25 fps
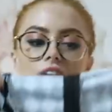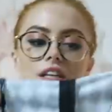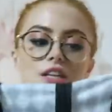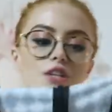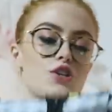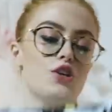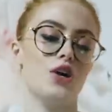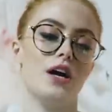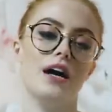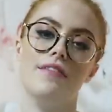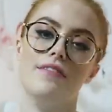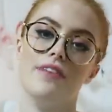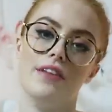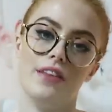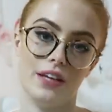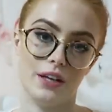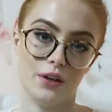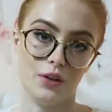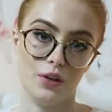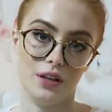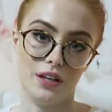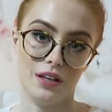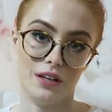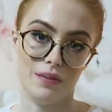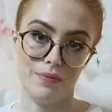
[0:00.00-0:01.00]
I'm going to try everything
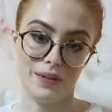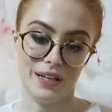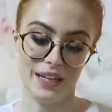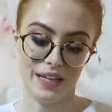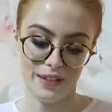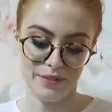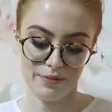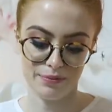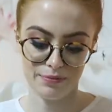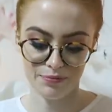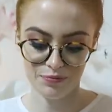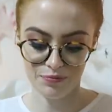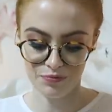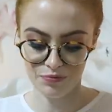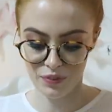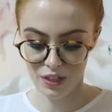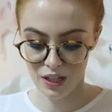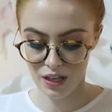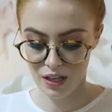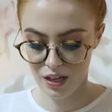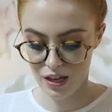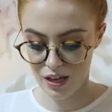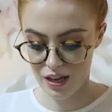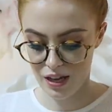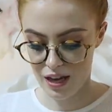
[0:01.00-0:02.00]
on in a minute,
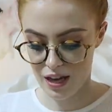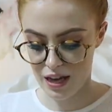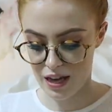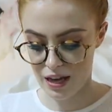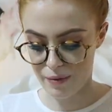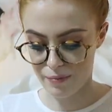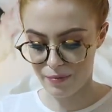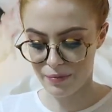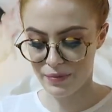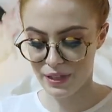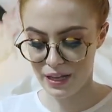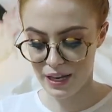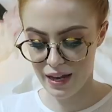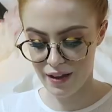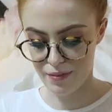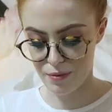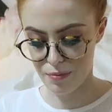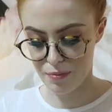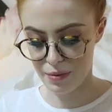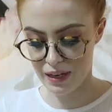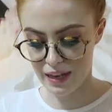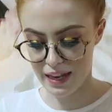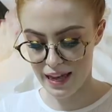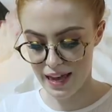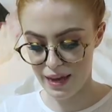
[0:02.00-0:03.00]
um, have a
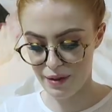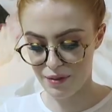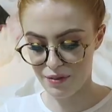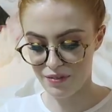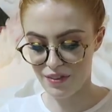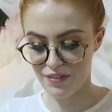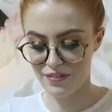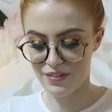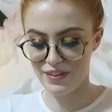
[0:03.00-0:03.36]
play with